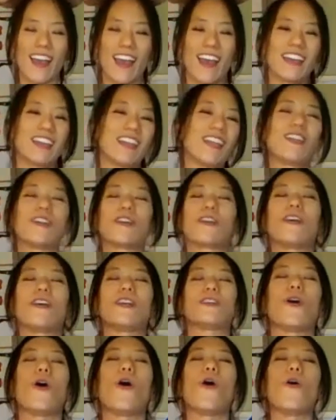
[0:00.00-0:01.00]
And then you're
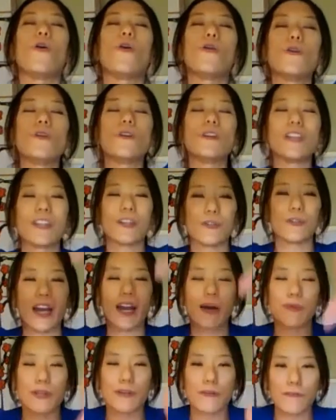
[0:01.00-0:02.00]
going to hold and
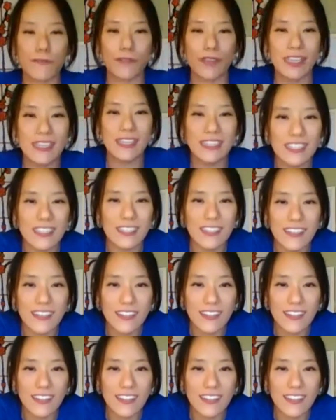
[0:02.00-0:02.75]
grab your feet.